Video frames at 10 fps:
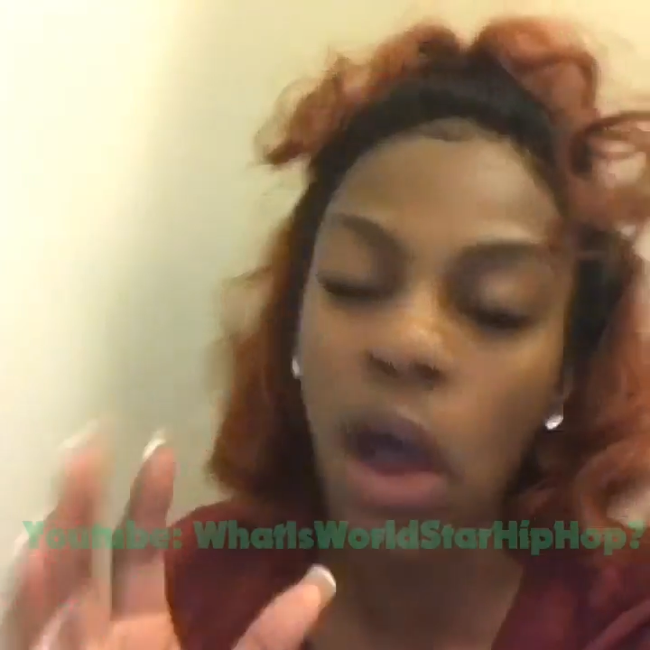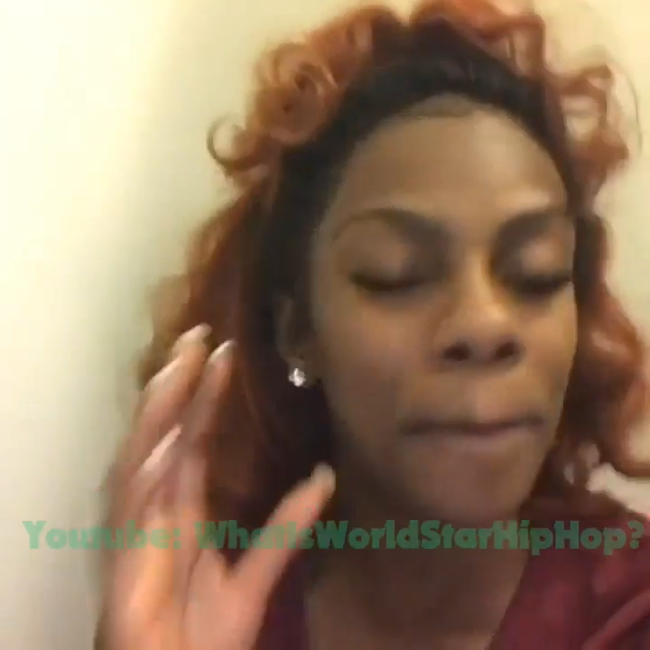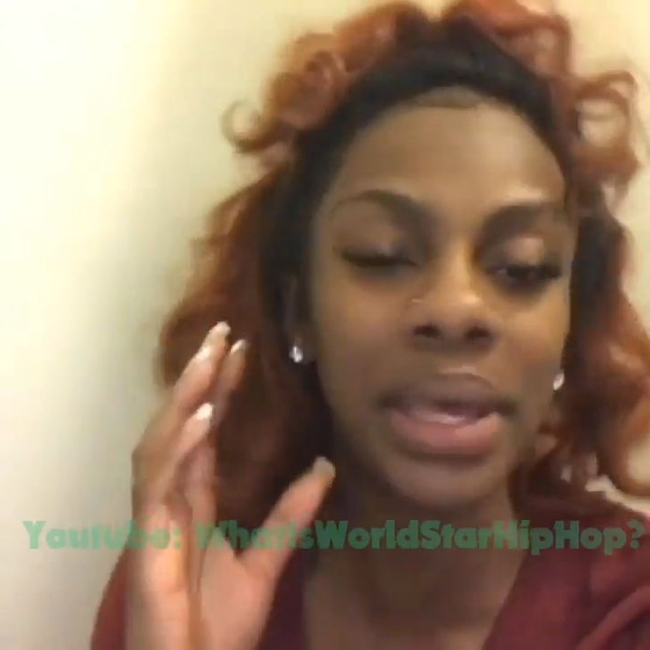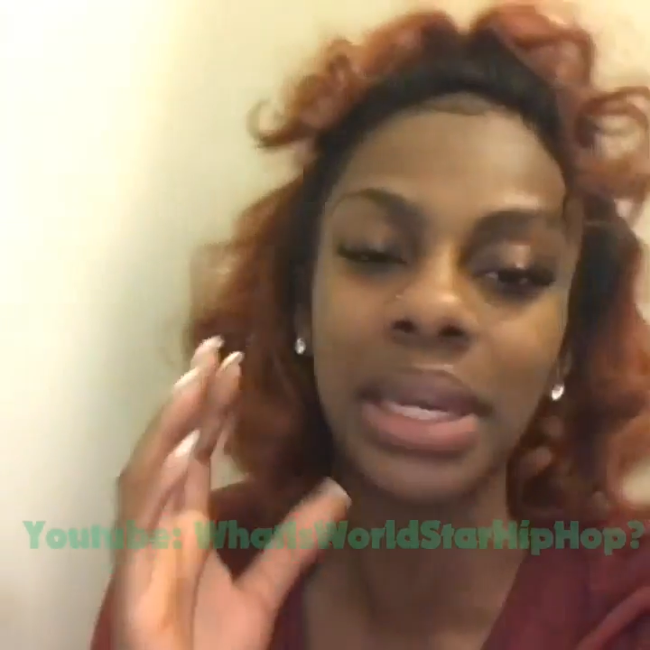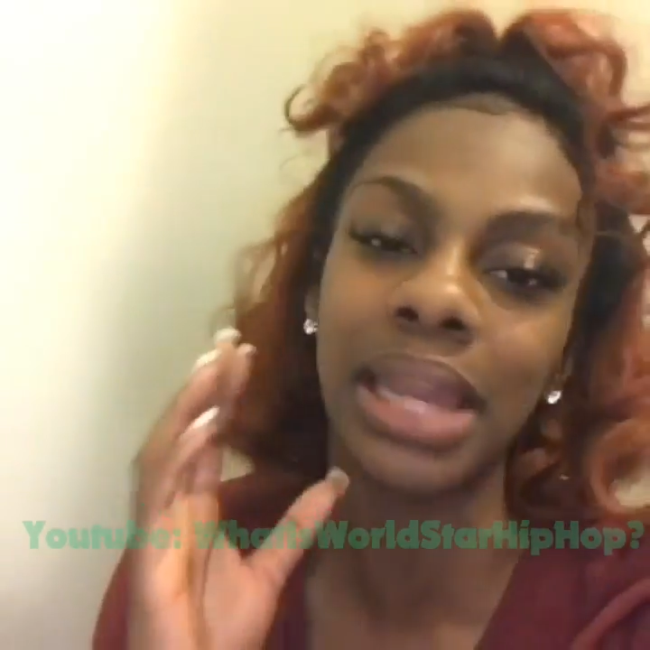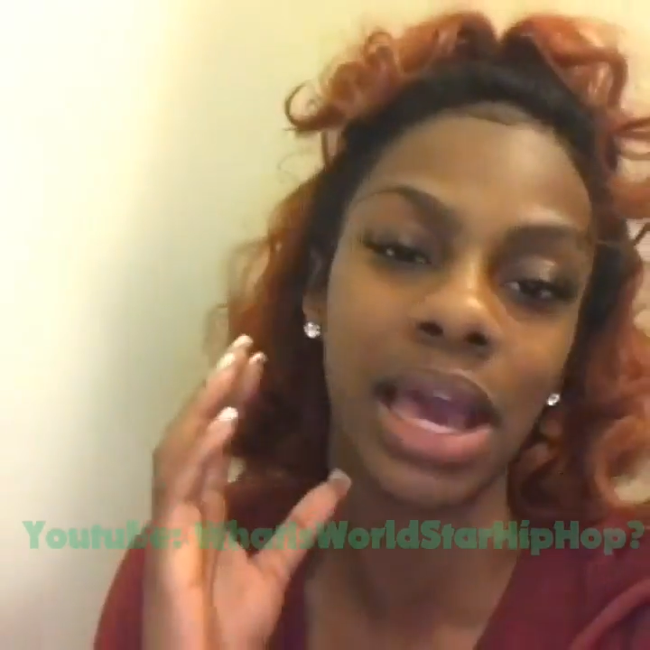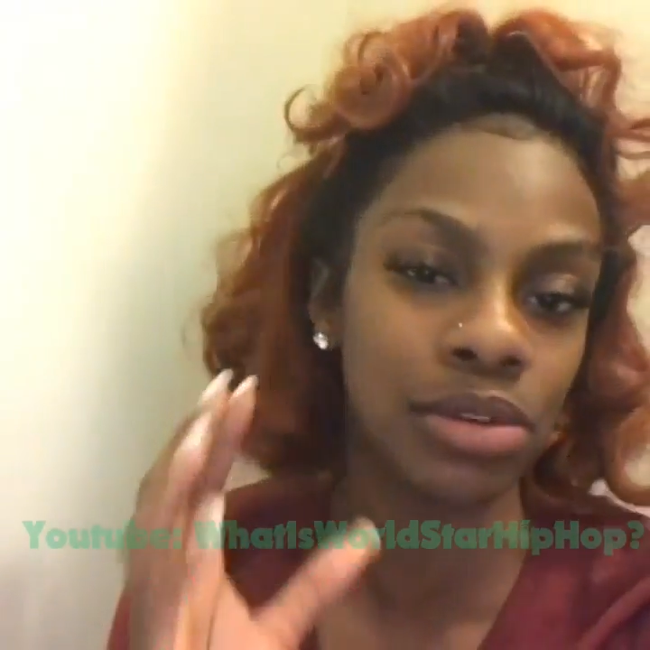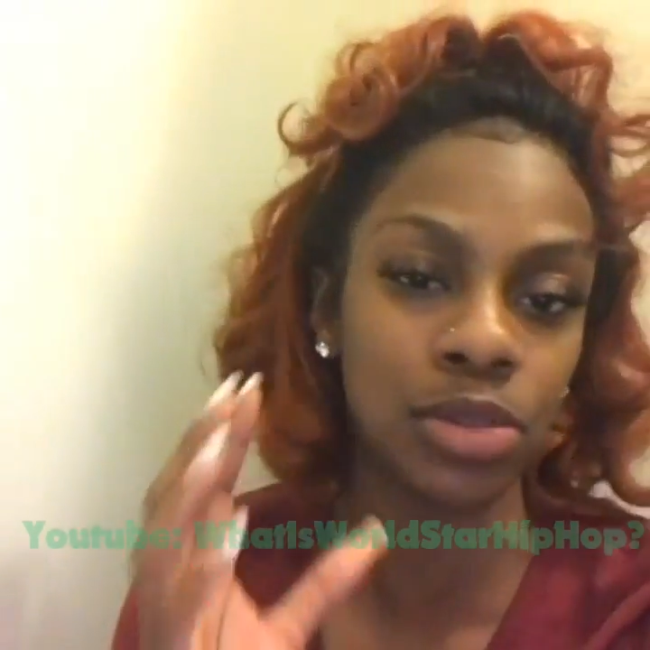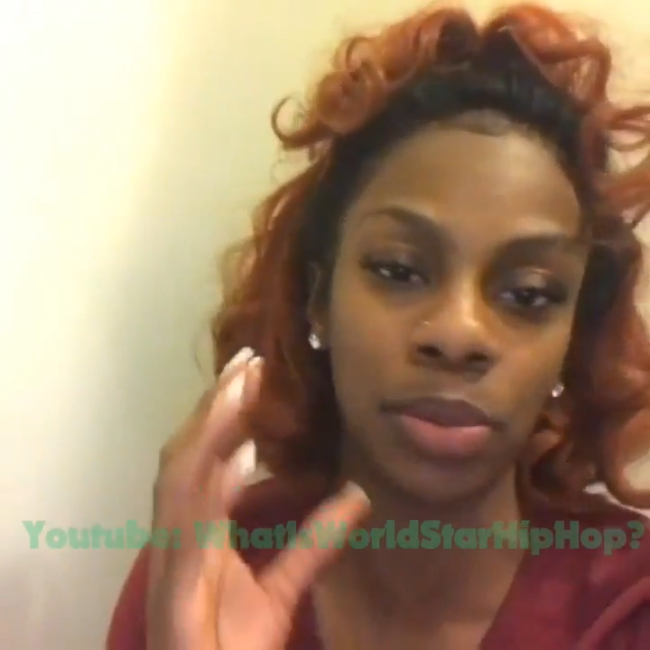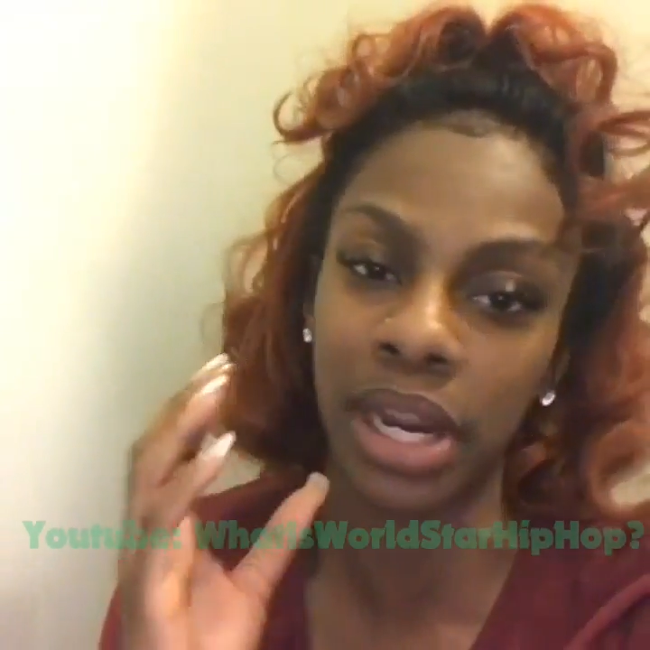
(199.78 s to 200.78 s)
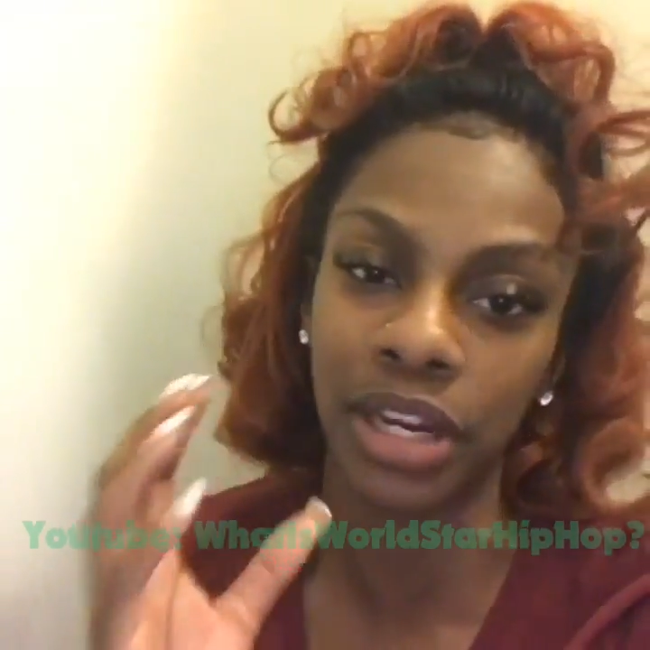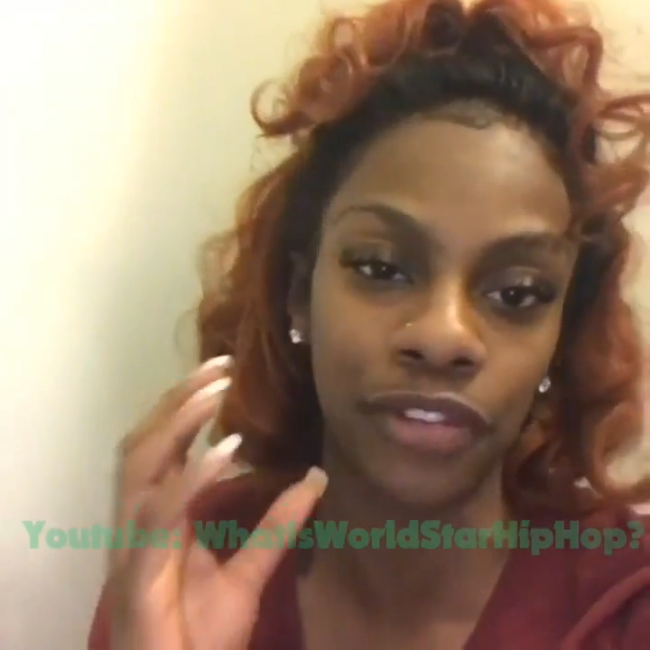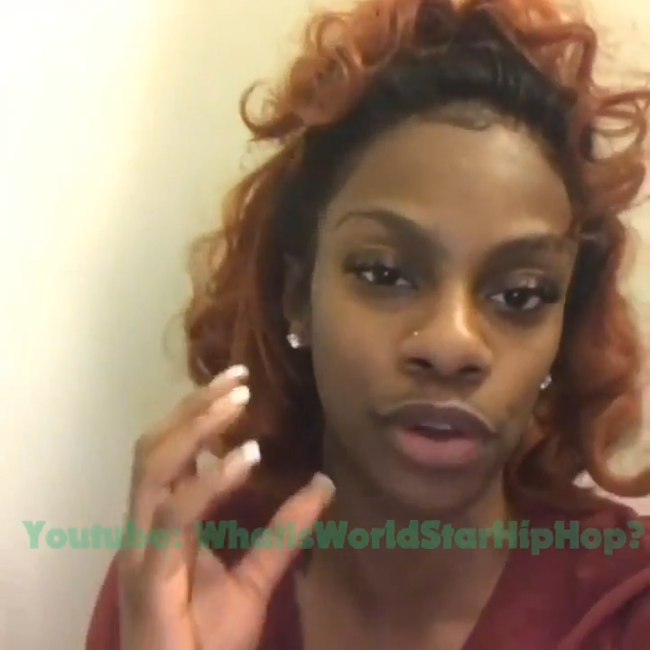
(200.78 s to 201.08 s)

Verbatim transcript: don't be the loudest one at